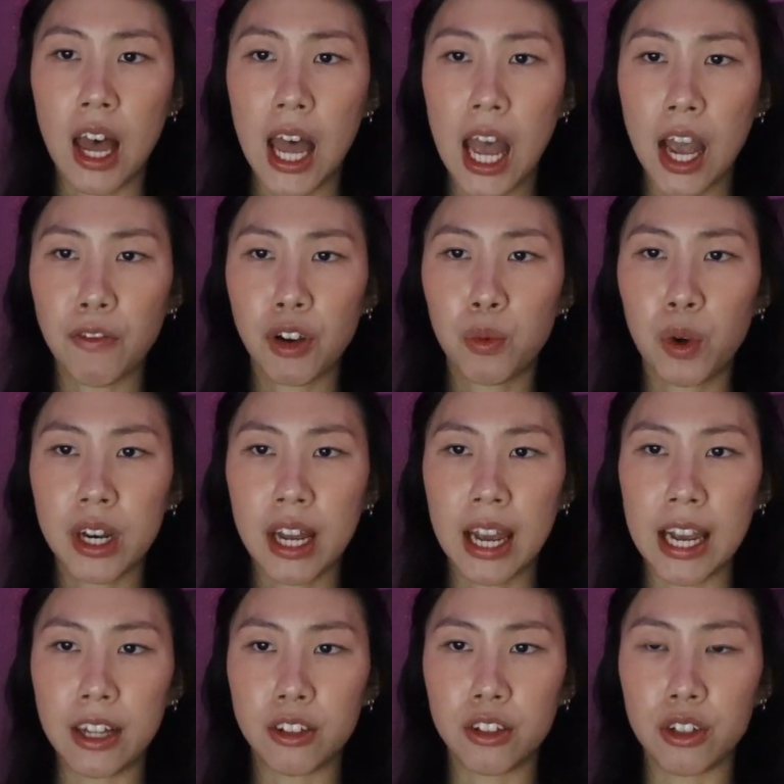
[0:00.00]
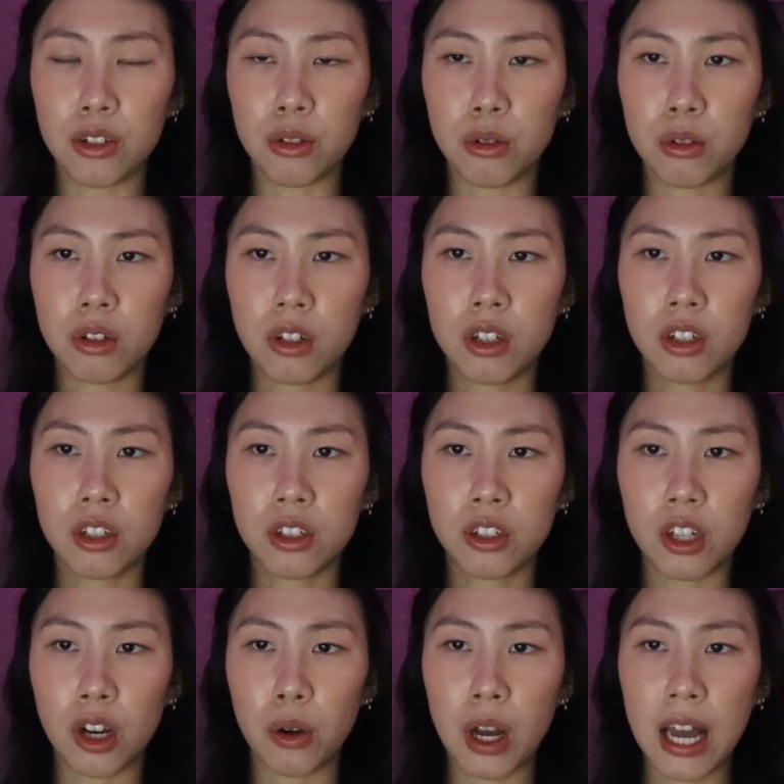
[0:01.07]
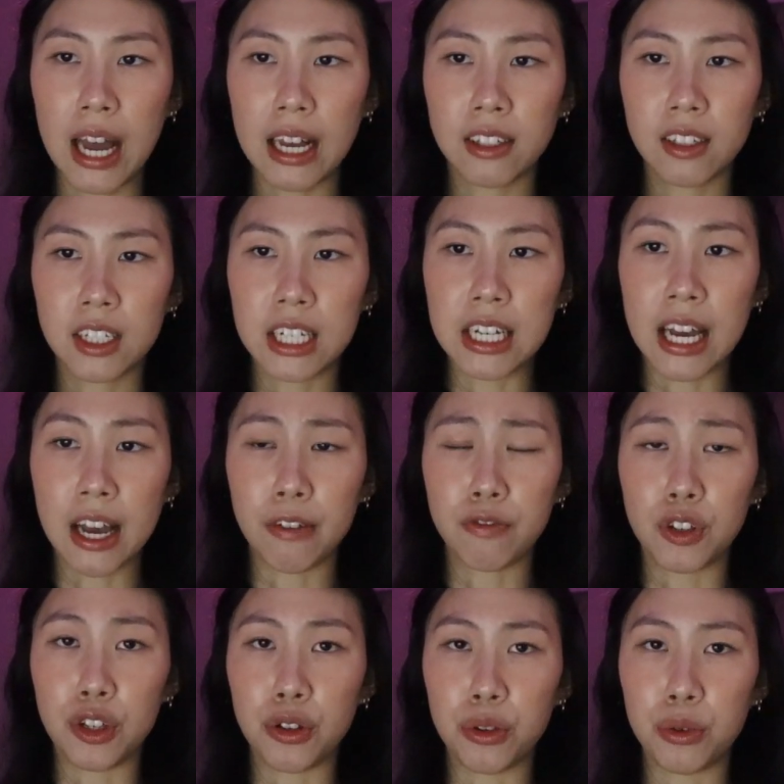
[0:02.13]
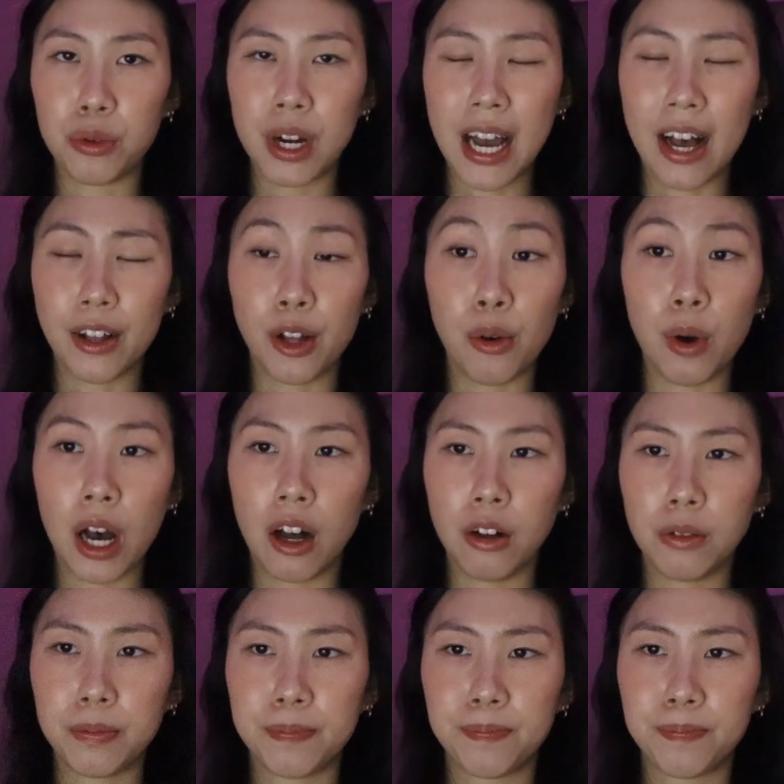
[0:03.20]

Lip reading: Everyone hates you, so STFU, LOL.